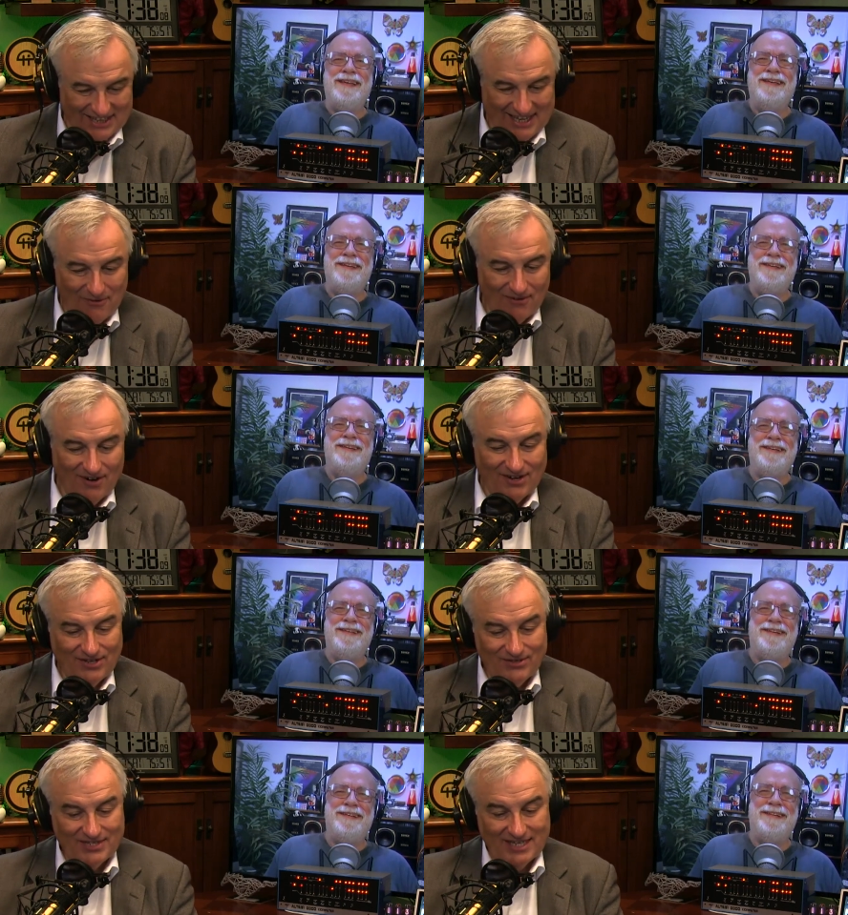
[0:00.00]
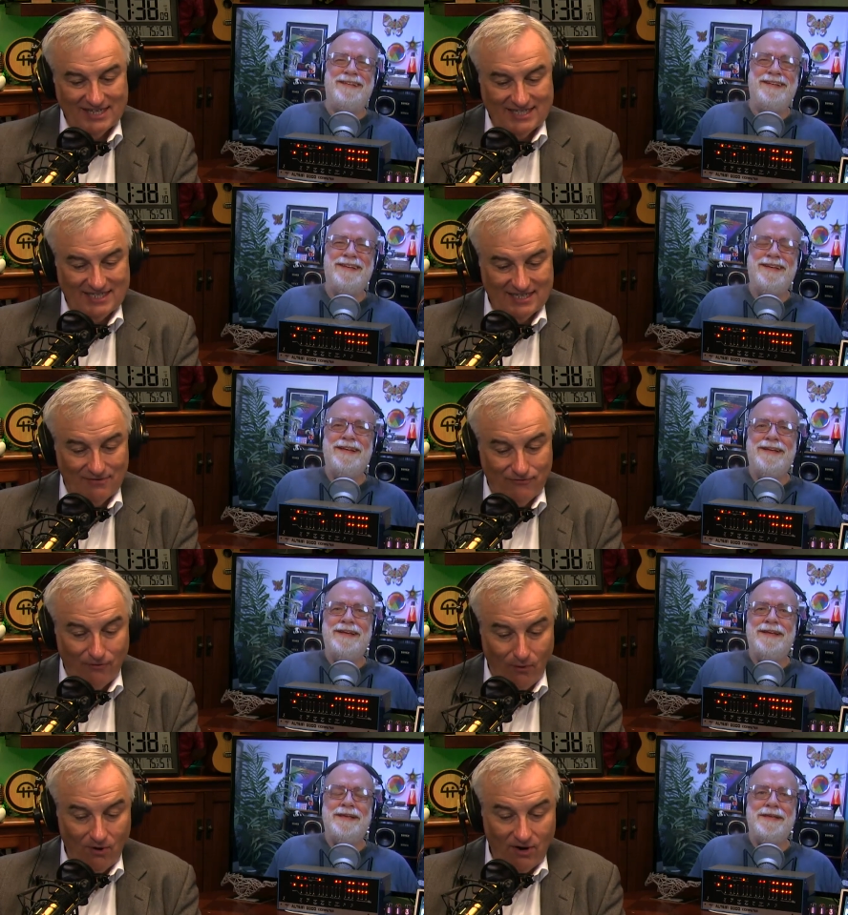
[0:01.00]
Speaker 1: they were using as
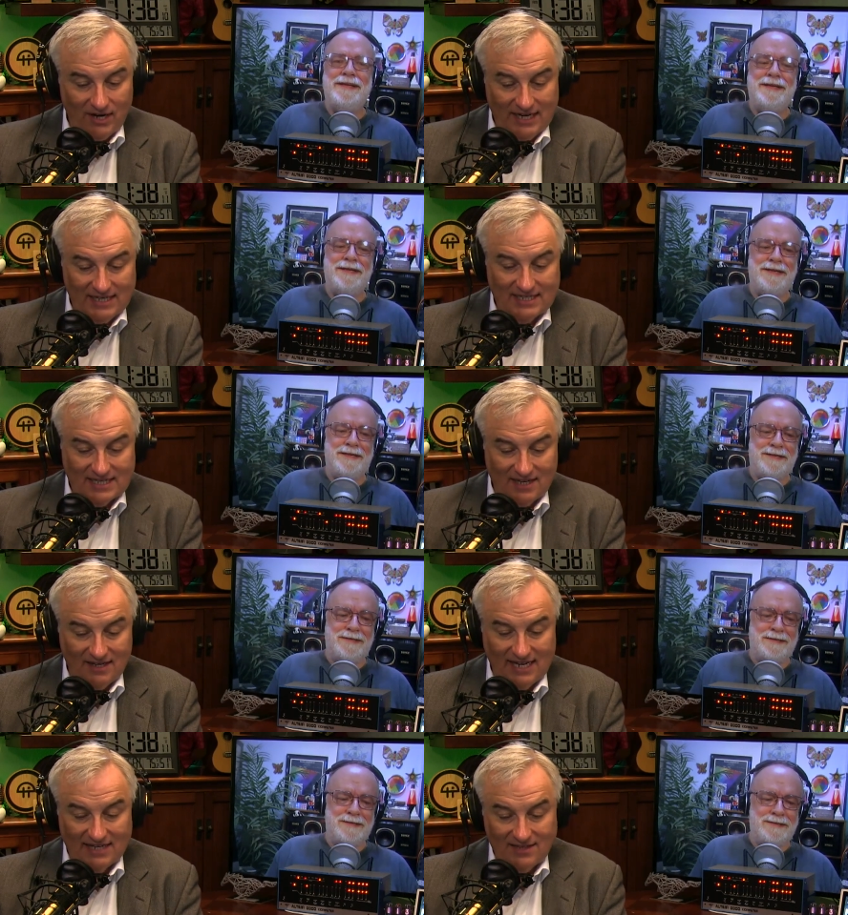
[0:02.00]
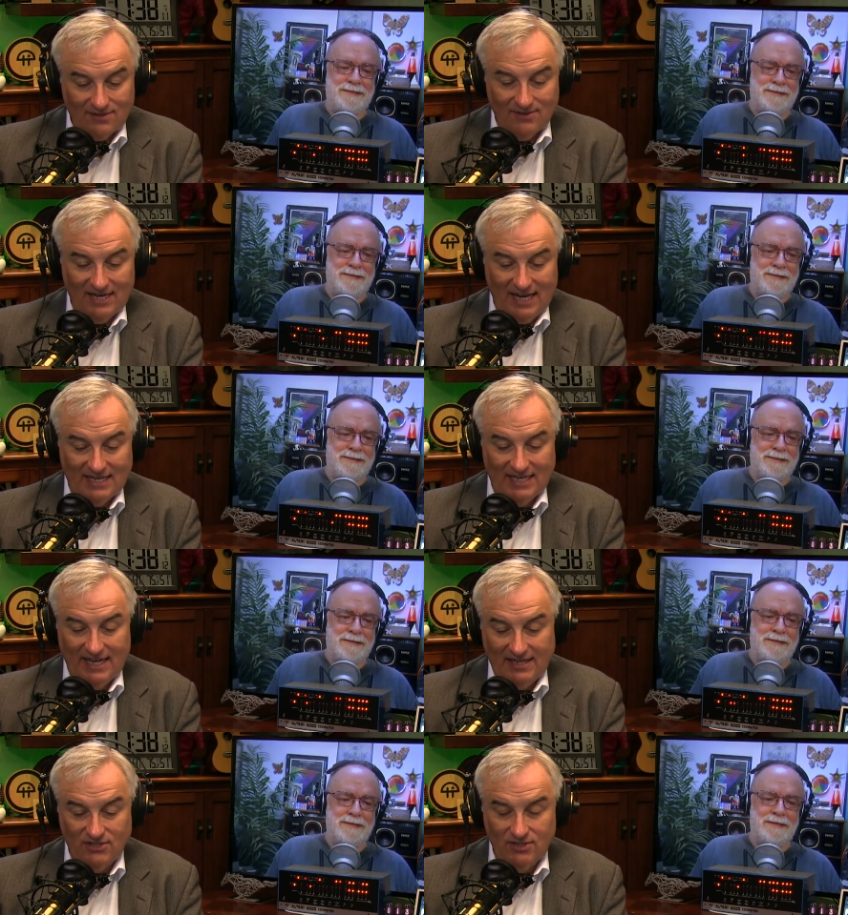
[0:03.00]
four Intel eighty-three eighty
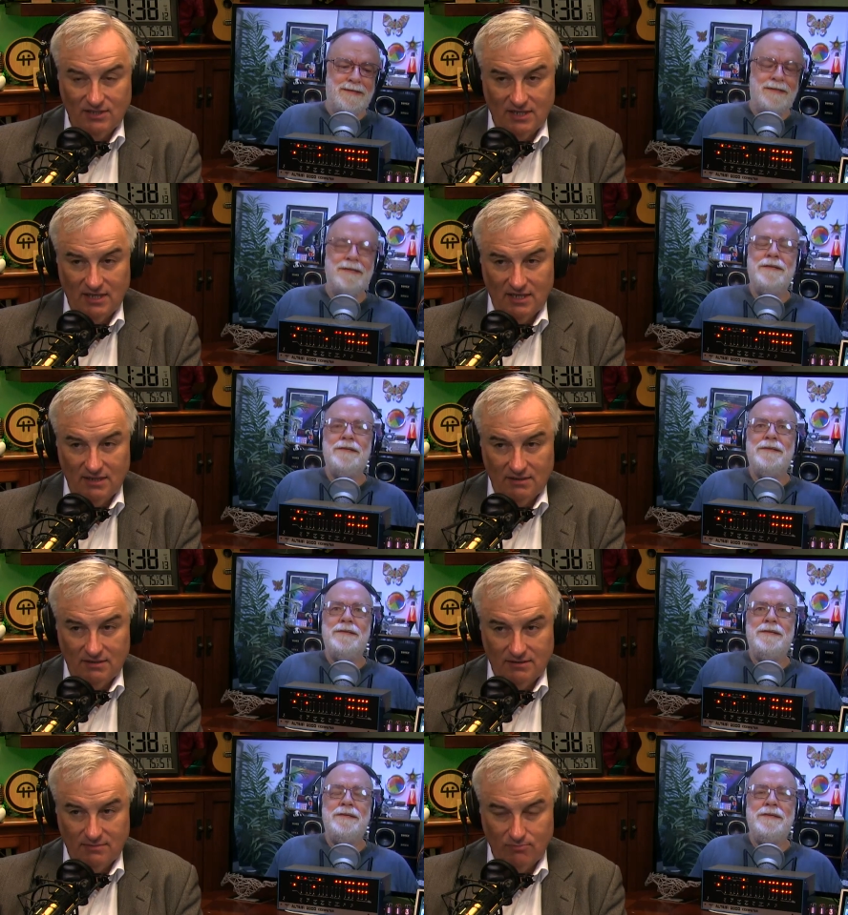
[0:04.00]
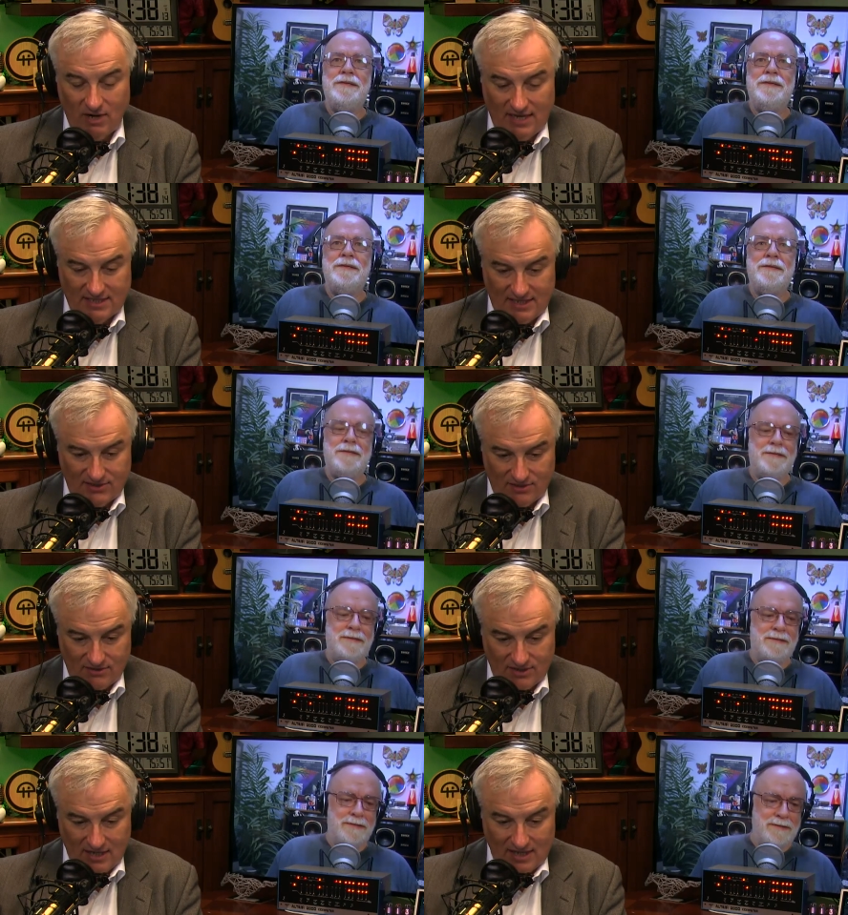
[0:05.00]
H uh,
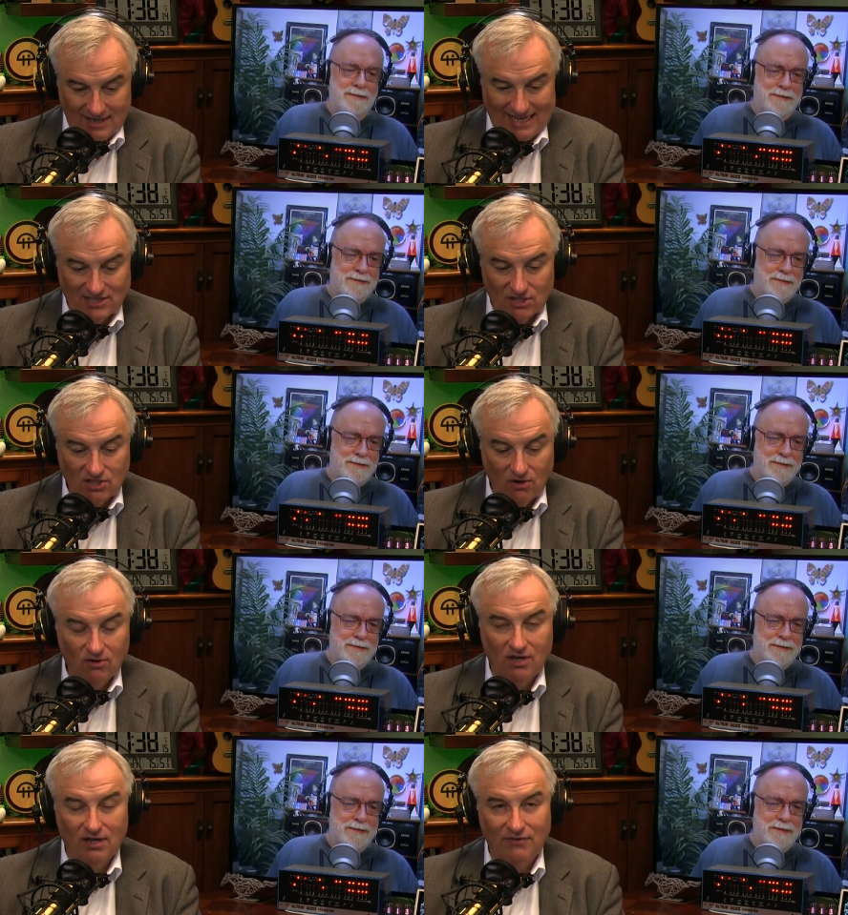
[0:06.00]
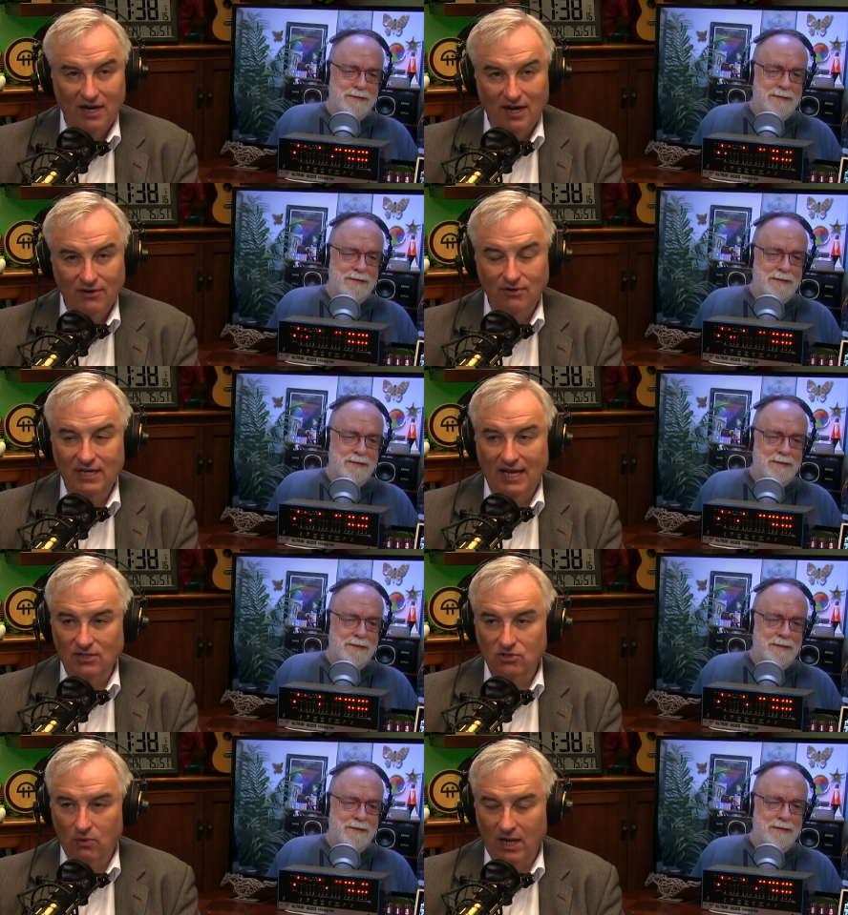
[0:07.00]
processors. That's a total of one hundred
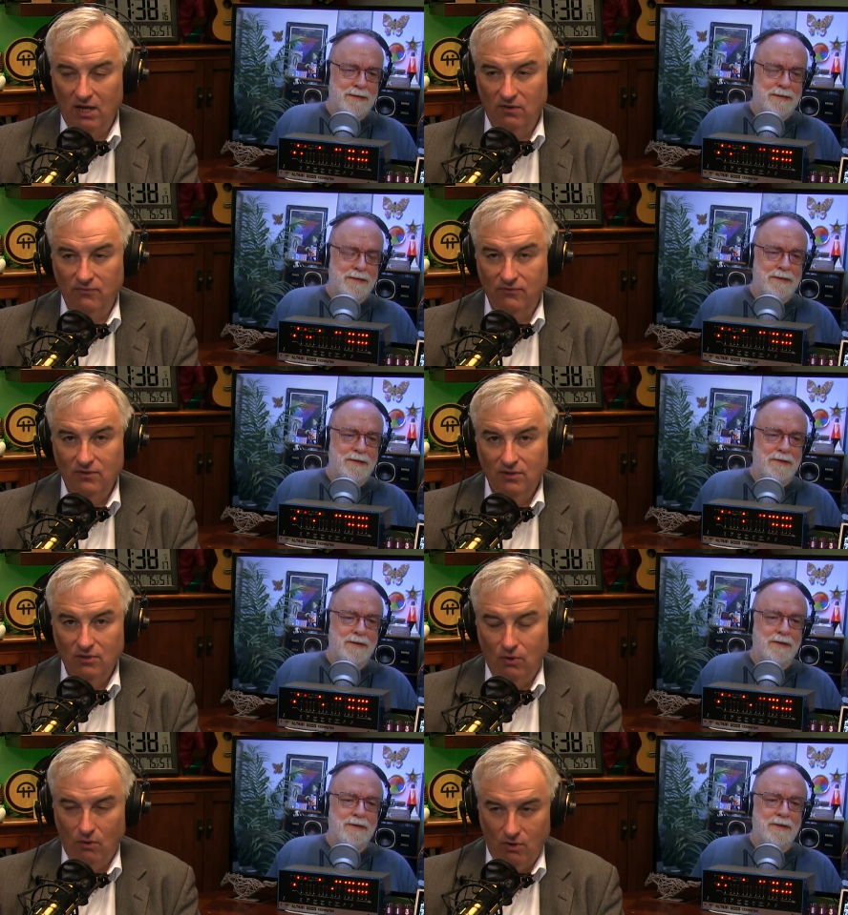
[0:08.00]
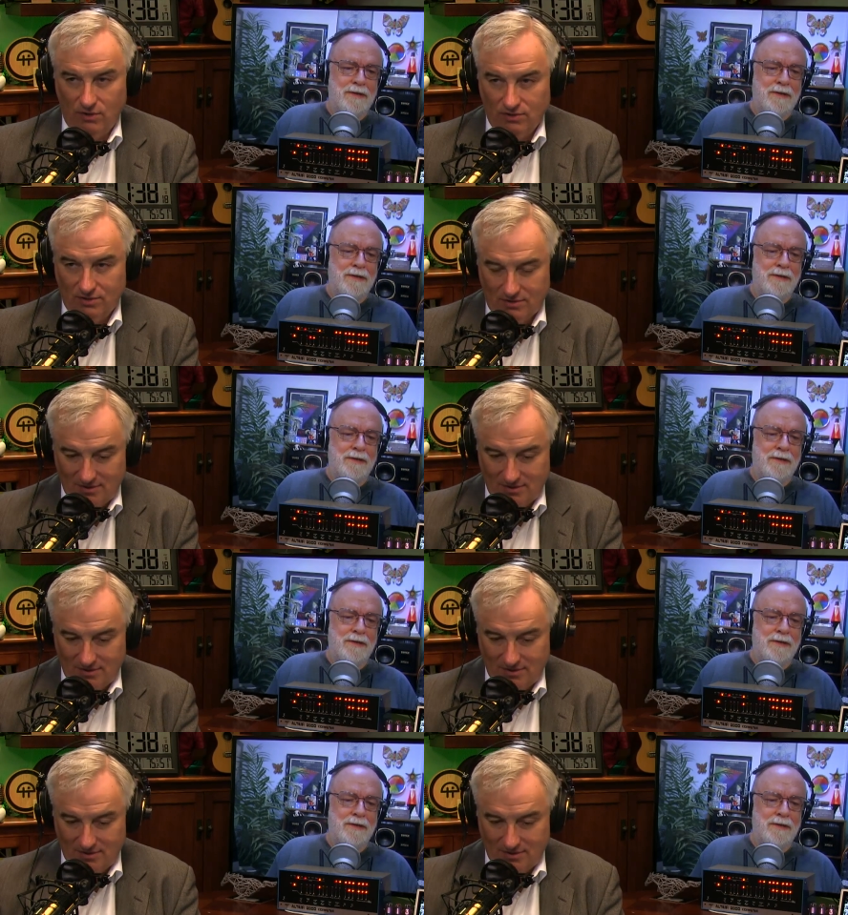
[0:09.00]
twelve cores